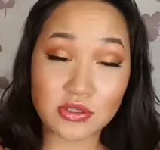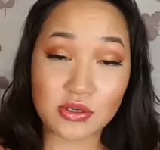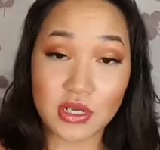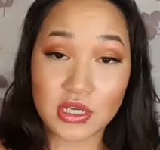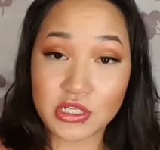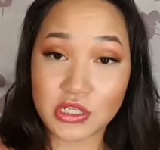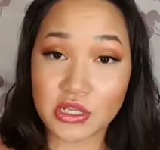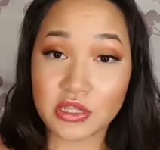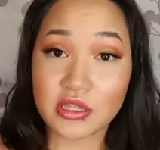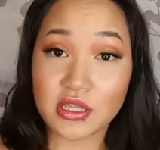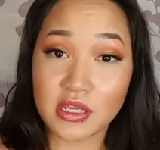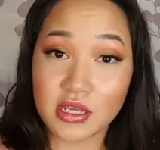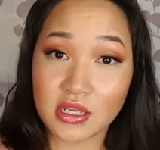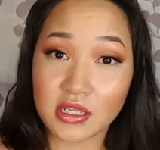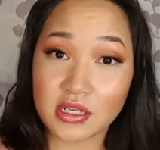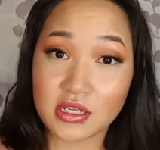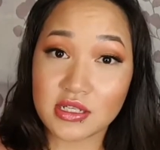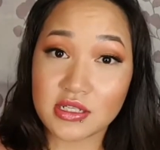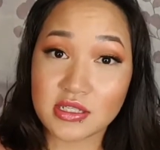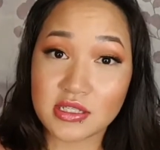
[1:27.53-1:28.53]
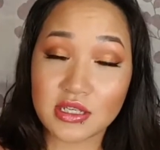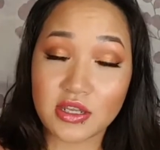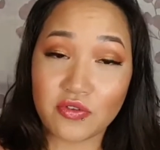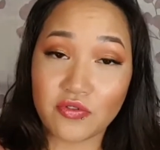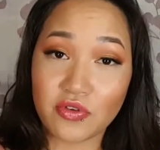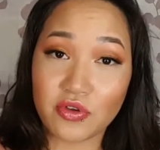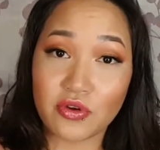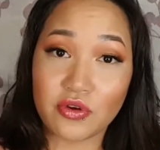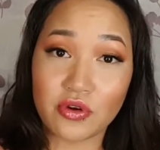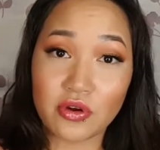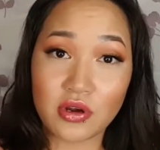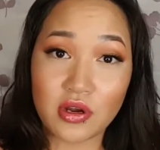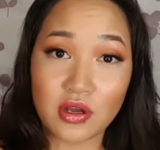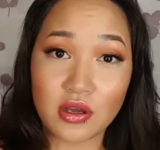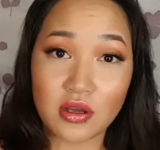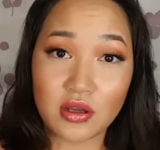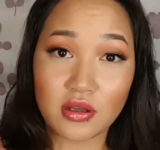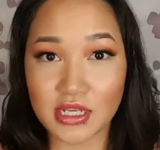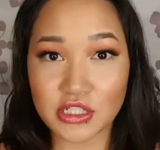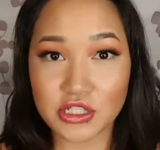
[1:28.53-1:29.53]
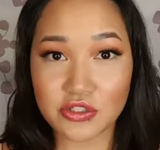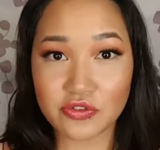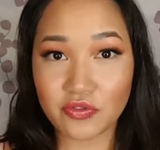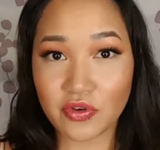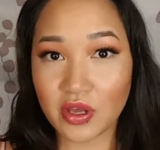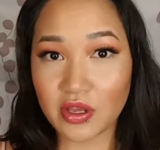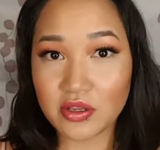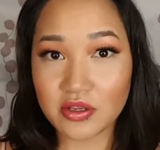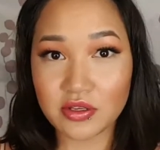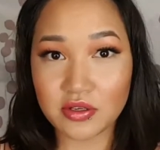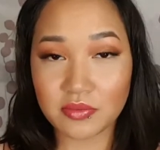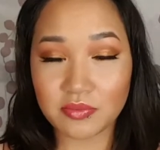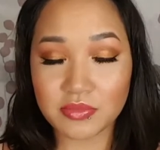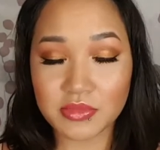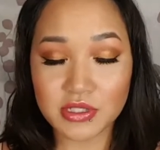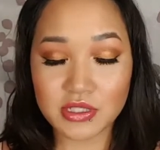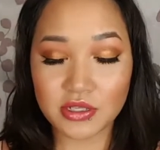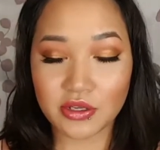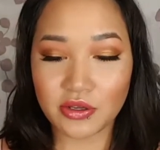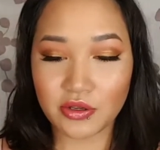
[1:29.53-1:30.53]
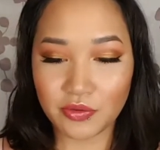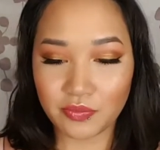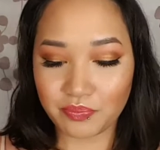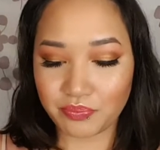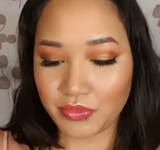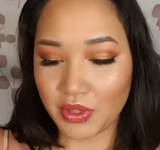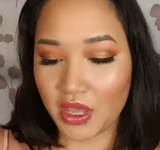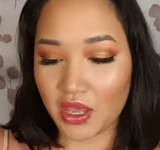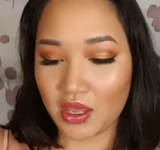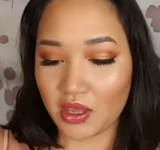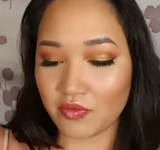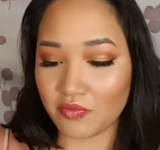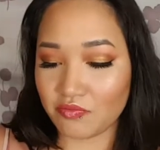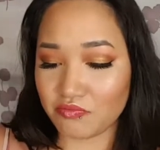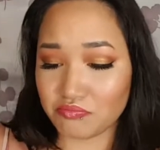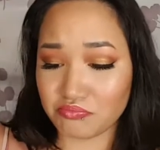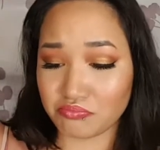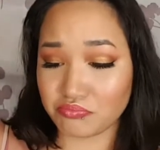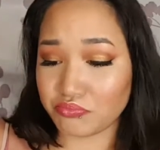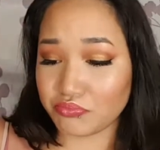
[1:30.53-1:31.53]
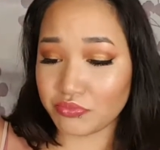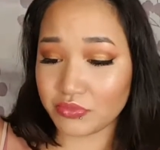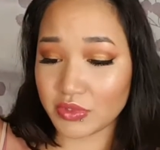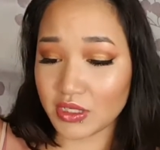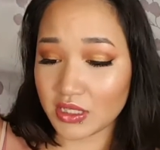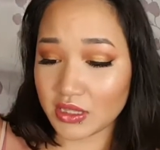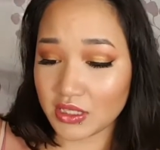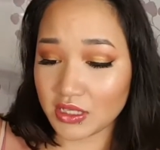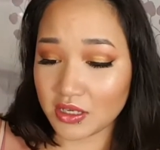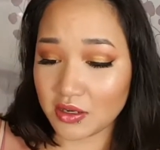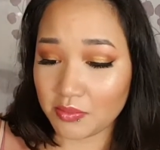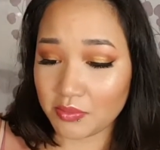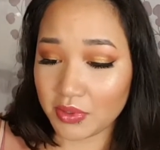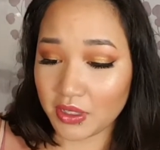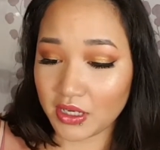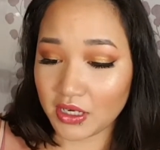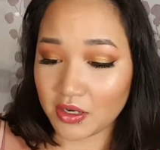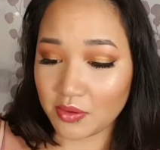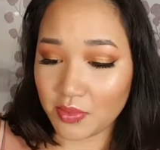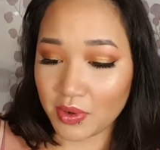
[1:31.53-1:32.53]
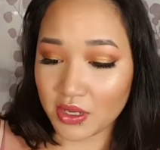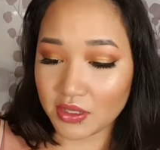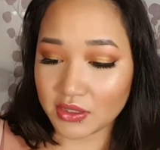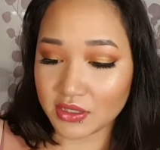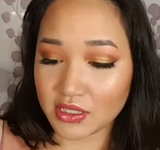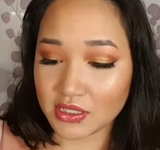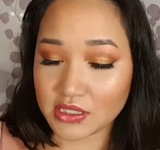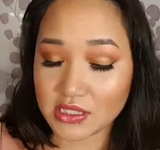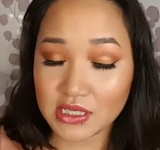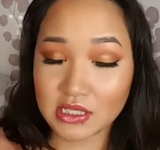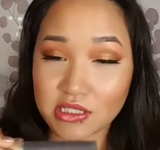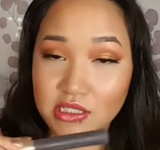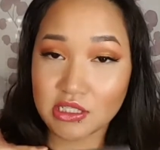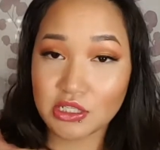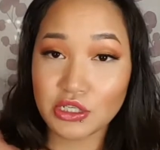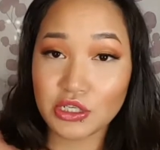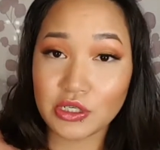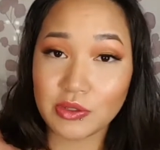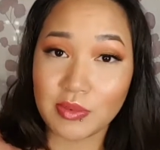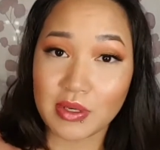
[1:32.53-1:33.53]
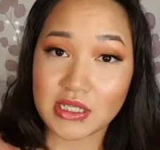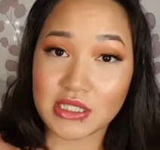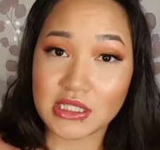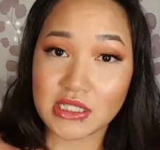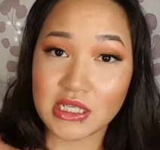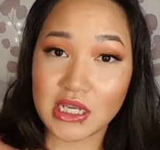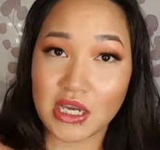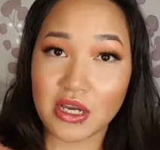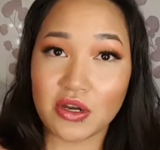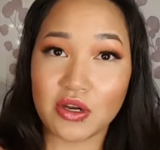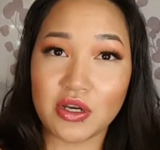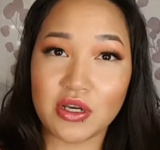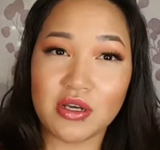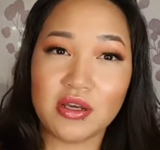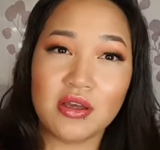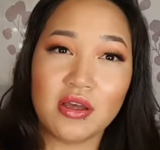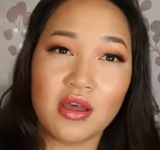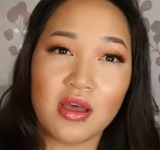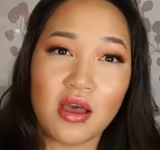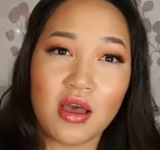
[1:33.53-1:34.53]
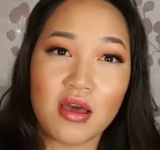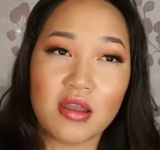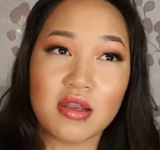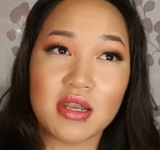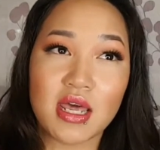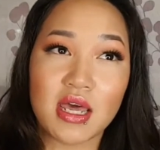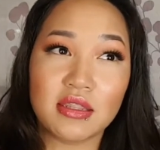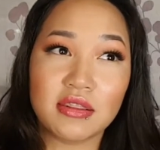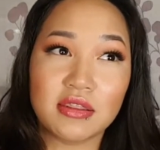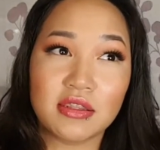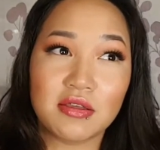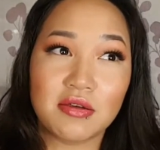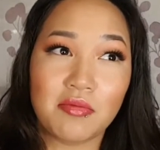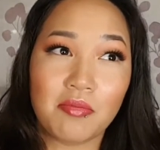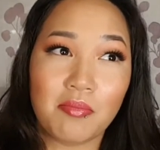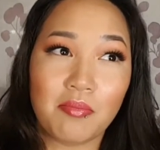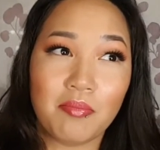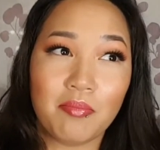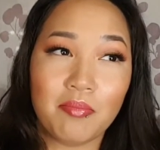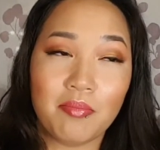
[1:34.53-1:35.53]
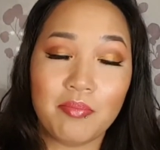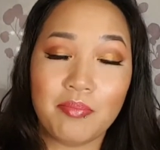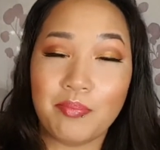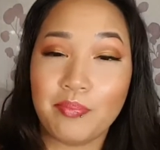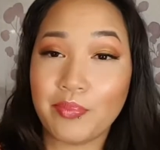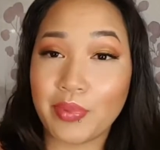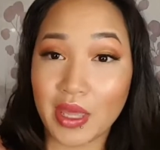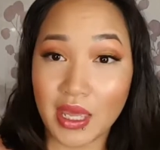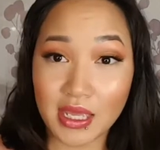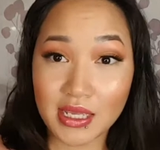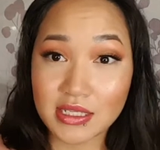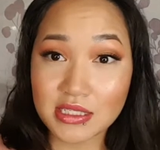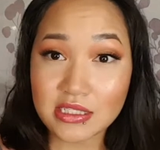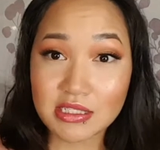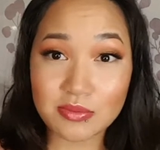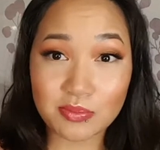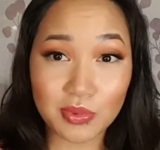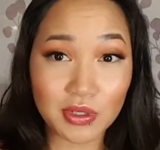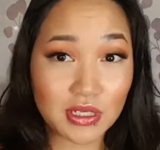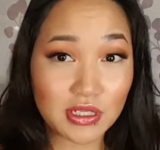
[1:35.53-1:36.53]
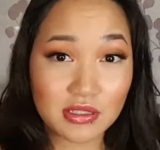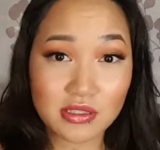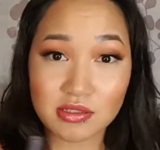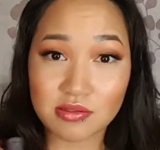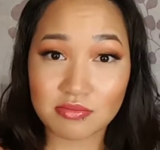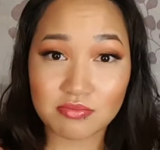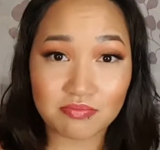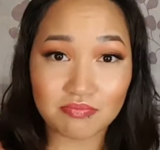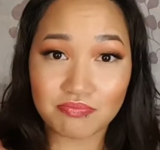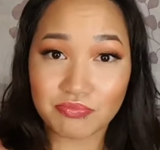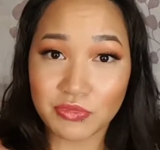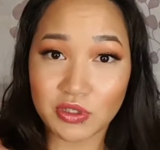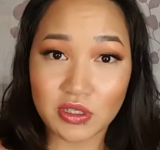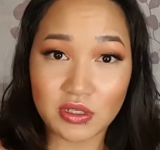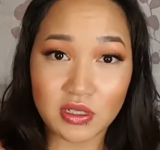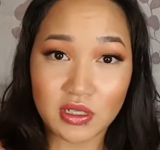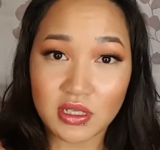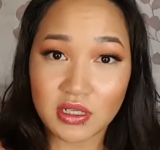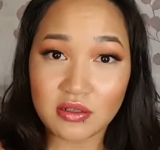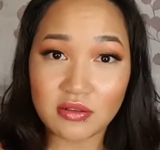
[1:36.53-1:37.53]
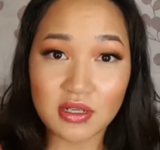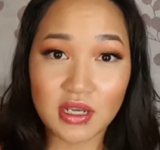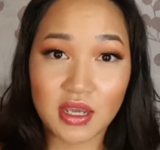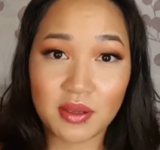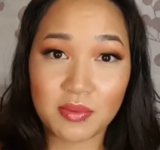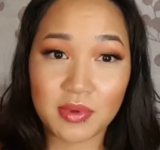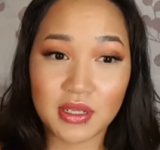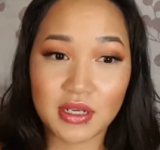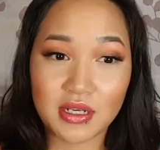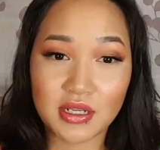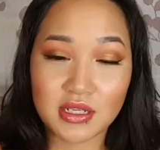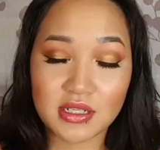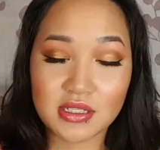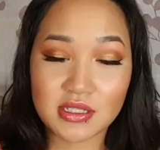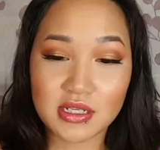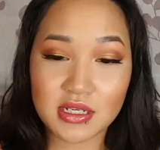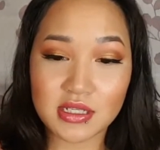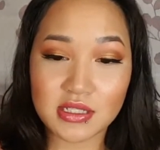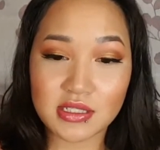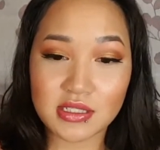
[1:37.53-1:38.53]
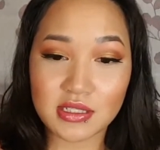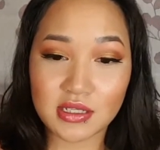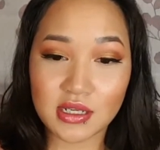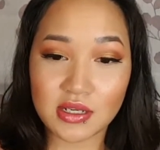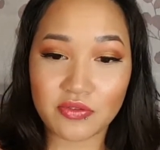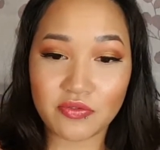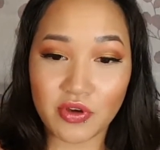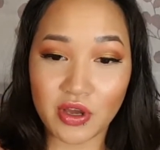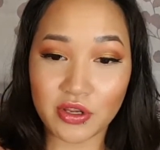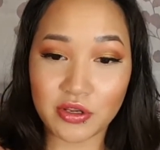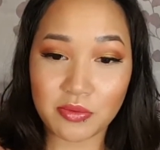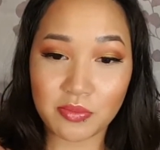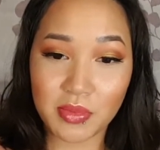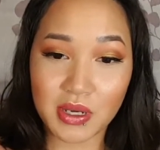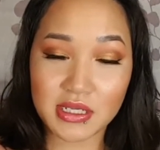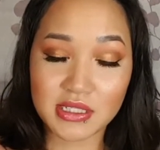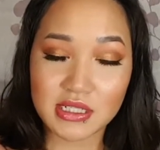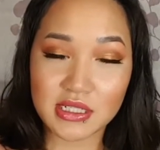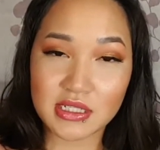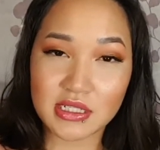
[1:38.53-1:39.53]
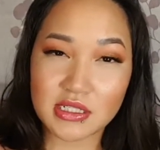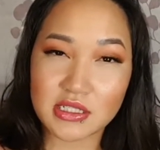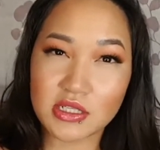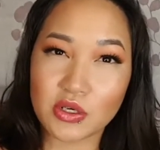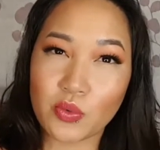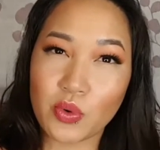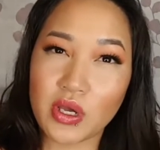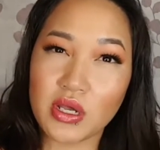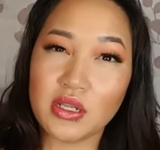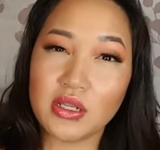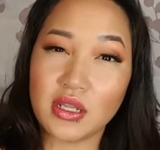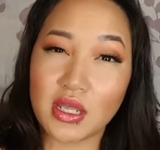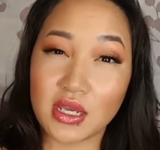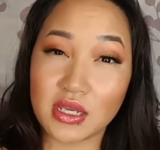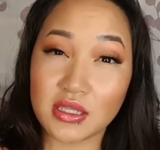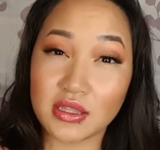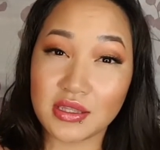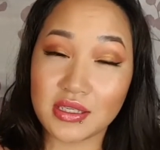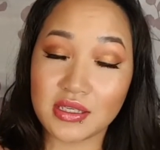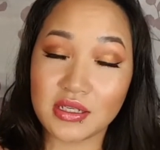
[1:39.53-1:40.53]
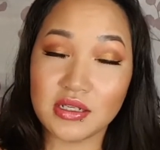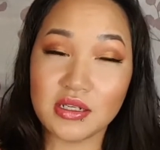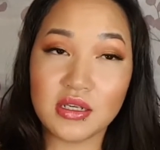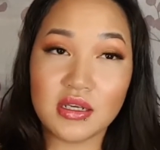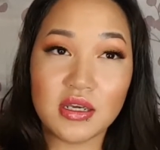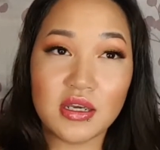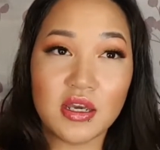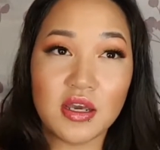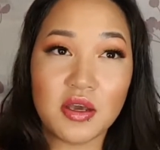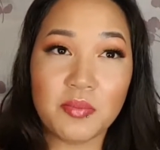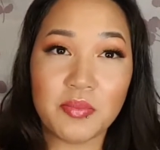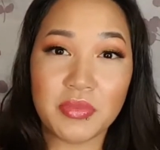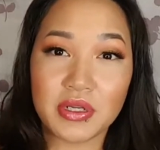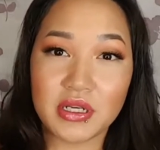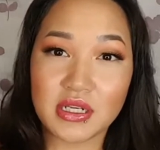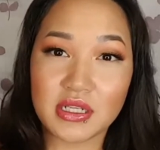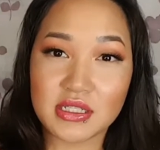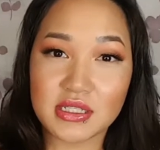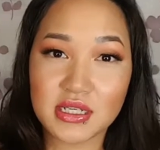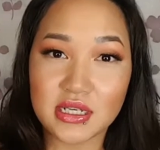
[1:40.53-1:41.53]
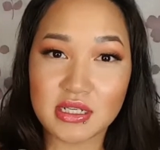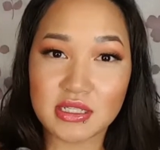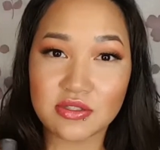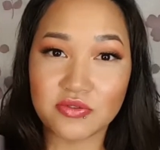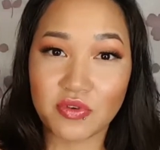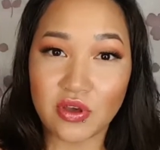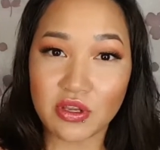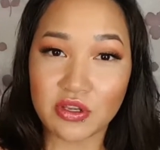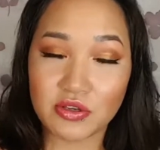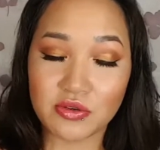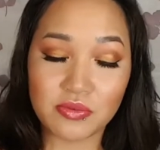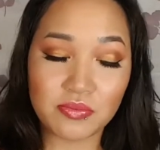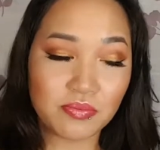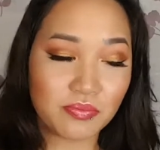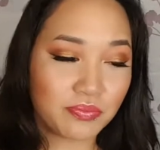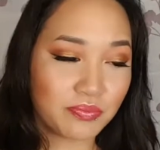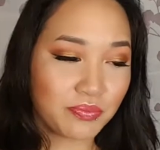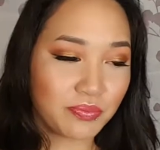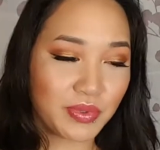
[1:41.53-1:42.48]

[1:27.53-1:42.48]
do actually think it does give your lashes volume, so I have nothing to complain about this. It's a good mascara, not the best, but it's good. I mean, it does volumize it. It doesn't quite lengthen, but it does volume.